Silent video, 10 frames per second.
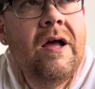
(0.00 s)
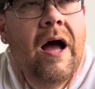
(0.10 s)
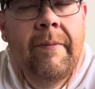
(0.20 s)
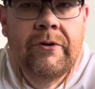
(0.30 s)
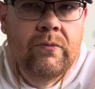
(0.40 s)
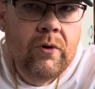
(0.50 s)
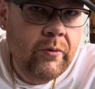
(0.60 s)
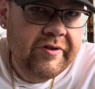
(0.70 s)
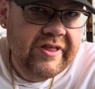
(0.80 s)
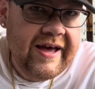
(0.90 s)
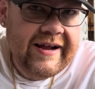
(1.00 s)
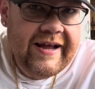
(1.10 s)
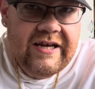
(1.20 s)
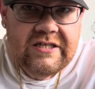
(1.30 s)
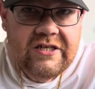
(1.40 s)
I'm going to roll with that,
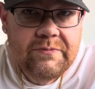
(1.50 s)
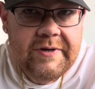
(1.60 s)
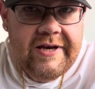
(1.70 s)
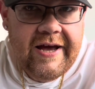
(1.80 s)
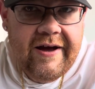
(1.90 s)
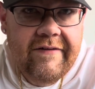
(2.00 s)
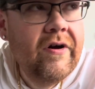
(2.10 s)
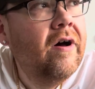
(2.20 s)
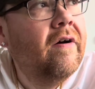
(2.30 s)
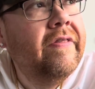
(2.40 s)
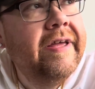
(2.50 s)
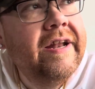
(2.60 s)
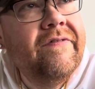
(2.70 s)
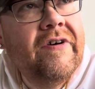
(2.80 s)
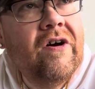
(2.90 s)
guys, because we have the
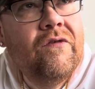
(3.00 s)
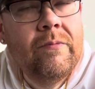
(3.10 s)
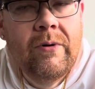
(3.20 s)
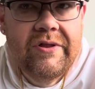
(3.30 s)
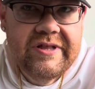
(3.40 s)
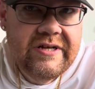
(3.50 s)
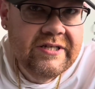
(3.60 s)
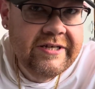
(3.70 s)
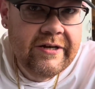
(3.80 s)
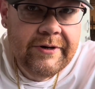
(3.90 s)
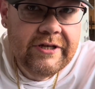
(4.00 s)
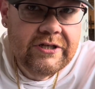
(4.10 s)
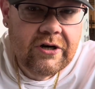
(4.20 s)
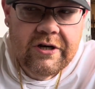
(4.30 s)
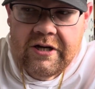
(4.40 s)
NFL football season getting ready to
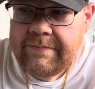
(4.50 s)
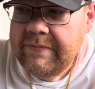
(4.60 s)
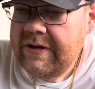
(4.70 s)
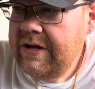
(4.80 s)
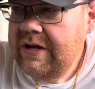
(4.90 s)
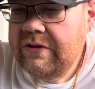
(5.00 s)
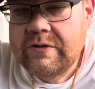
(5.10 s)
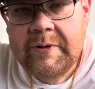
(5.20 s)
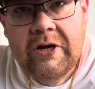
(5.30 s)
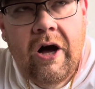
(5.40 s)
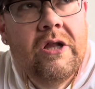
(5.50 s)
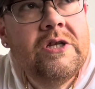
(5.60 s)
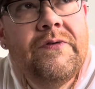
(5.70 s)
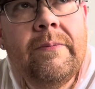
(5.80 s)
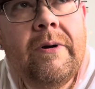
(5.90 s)
start up. There's been
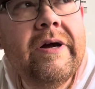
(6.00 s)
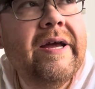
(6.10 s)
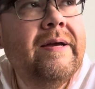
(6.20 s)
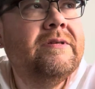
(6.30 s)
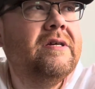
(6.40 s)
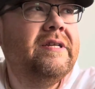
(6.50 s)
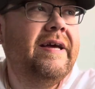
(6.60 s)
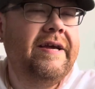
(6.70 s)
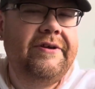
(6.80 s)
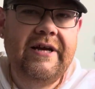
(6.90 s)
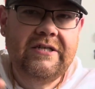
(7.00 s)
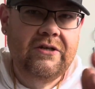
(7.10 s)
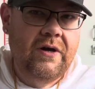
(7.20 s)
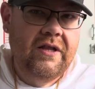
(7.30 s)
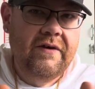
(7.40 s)
college football games on today. You guys
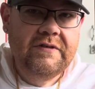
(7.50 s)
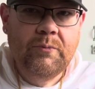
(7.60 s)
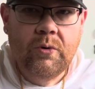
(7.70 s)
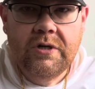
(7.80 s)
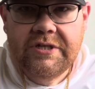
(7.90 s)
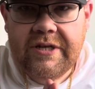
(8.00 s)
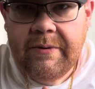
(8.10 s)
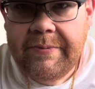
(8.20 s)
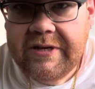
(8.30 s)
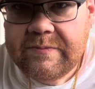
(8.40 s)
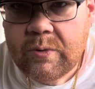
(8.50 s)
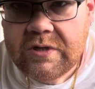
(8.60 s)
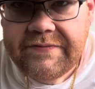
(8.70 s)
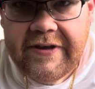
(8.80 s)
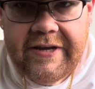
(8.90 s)
know I love sports and I'm a big
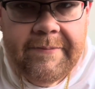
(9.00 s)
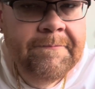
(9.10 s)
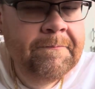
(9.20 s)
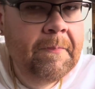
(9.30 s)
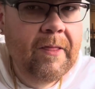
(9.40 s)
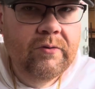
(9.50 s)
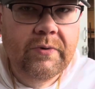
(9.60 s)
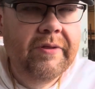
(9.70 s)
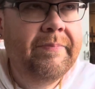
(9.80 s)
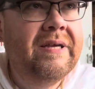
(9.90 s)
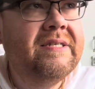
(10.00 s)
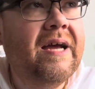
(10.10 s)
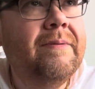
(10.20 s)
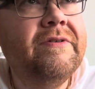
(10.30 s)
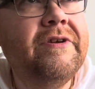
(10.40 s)
sports fan. It's one of the best
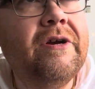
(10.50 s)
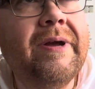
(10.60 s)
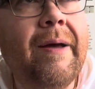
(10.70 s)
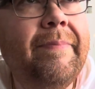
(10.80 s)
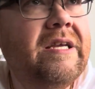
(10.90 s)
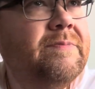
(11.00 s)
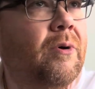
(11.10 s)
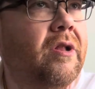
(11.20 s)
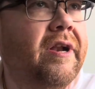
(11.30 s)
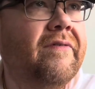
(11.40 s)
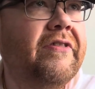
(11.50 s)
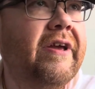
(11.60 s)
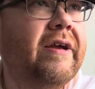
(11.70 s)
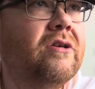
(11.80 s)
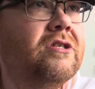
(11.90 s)
times of the year. We got baseball and
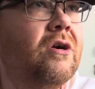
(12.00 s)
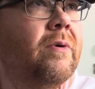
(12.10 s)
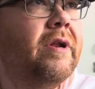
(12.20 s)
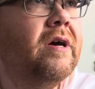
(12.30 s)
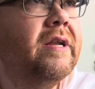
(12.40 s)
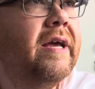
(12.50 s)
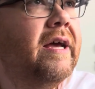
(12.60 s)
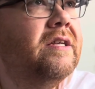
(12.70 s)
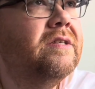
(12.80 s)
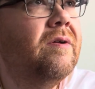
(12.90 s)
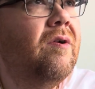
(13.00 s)
everything else going on, guys.